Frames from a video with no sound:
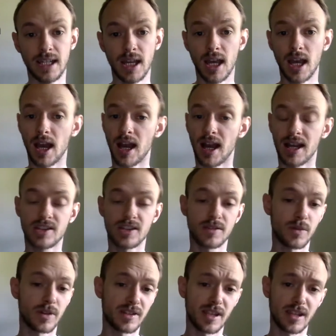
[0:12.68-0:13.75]
I just
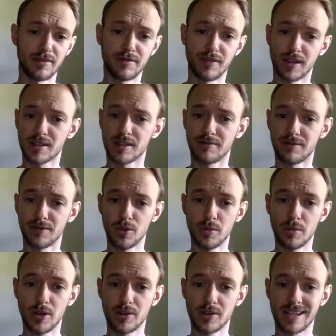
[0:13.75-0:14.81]
want to say first and
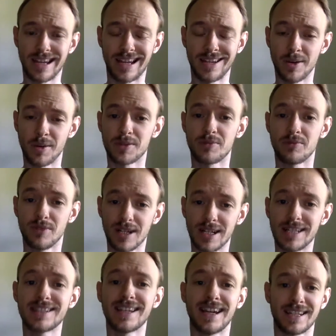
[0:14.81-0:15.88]
foremost, I know it's really
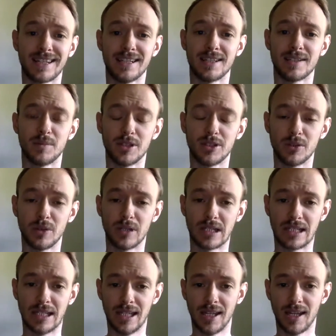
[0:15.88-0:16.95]
tacky to be doing
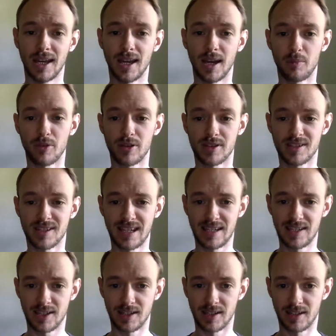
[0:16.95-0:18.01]
a
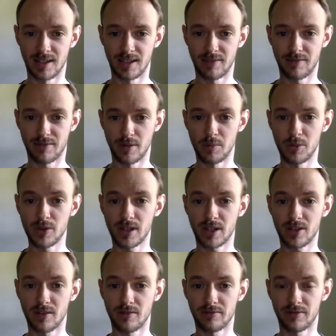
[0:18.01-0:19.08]
presentation for a music
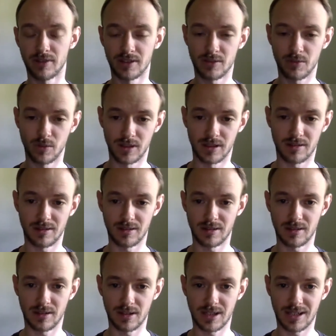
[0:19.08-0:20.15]
conference with
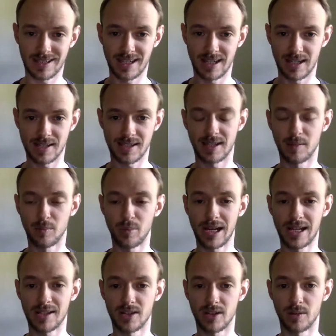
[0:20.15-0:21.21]
guitars and a
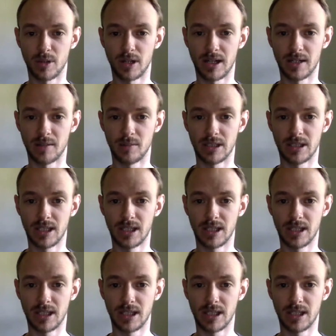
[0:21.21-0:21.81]
banjo behind me.